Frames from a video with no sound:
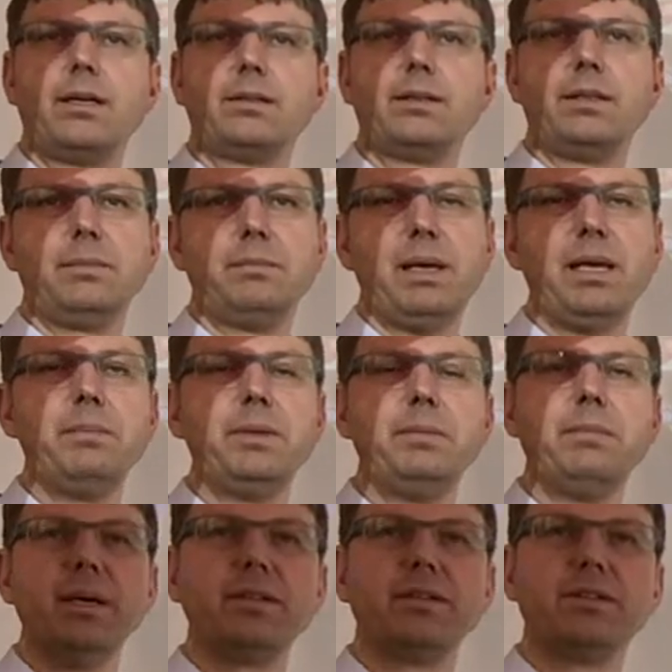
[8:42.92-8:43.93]
They may be
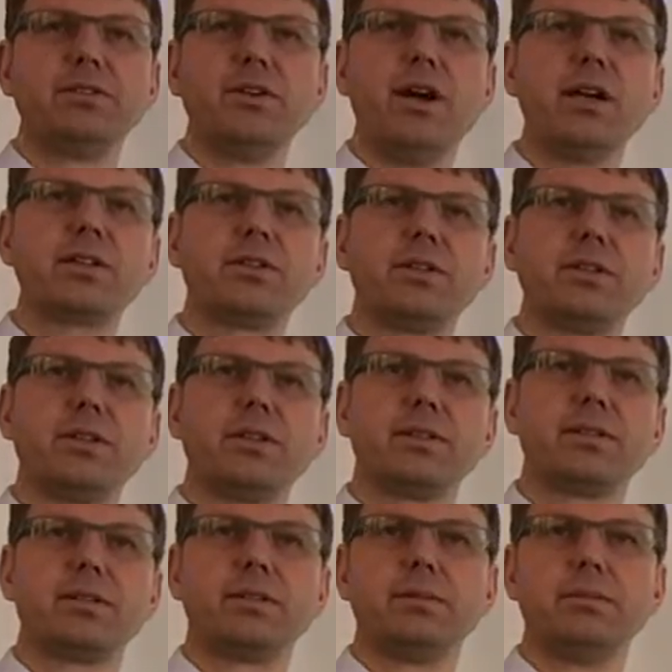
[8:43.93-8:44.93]
better
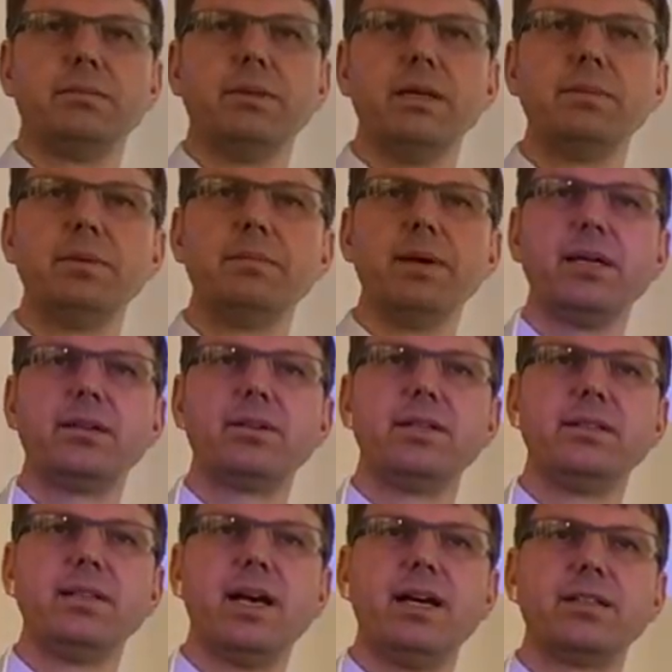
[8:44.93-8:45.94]
doctors, maybe better
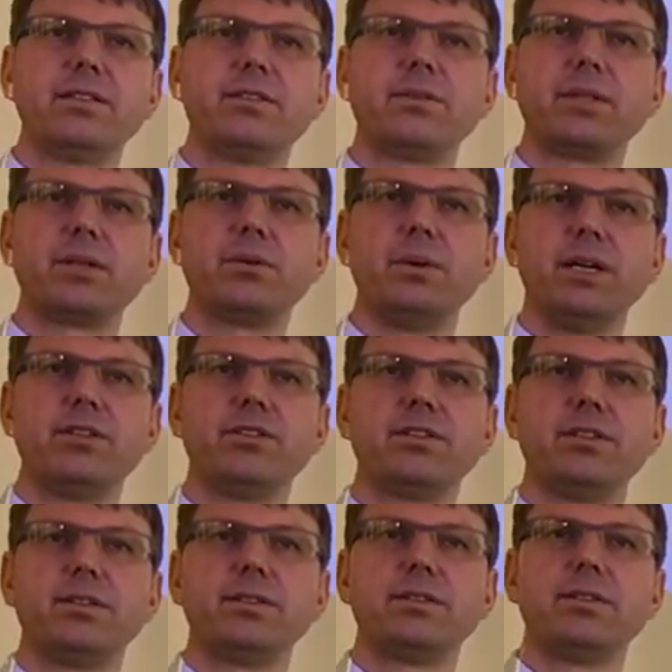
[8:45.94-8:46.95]
in answering
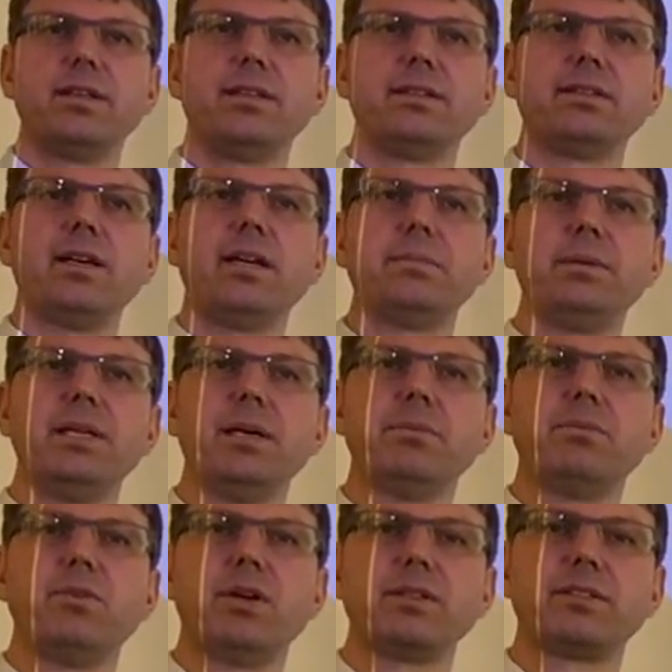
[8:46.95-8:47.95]
questions, as
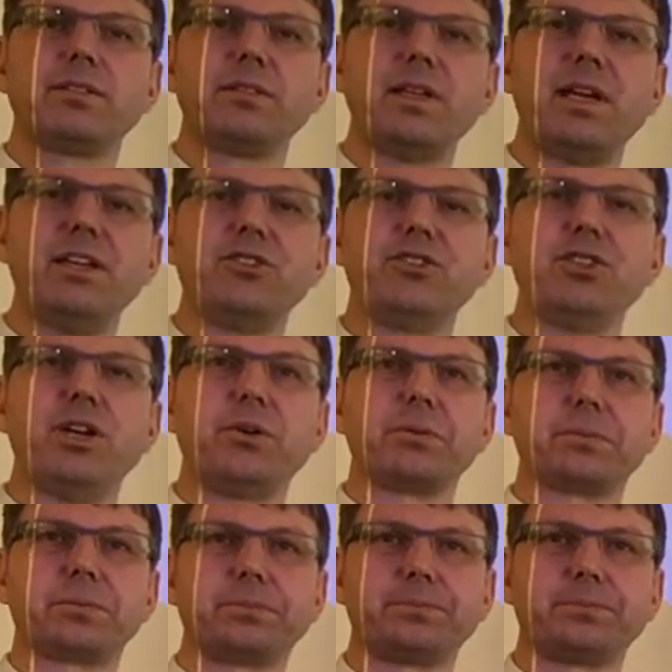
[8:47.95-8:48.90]
IBM Watson has shown.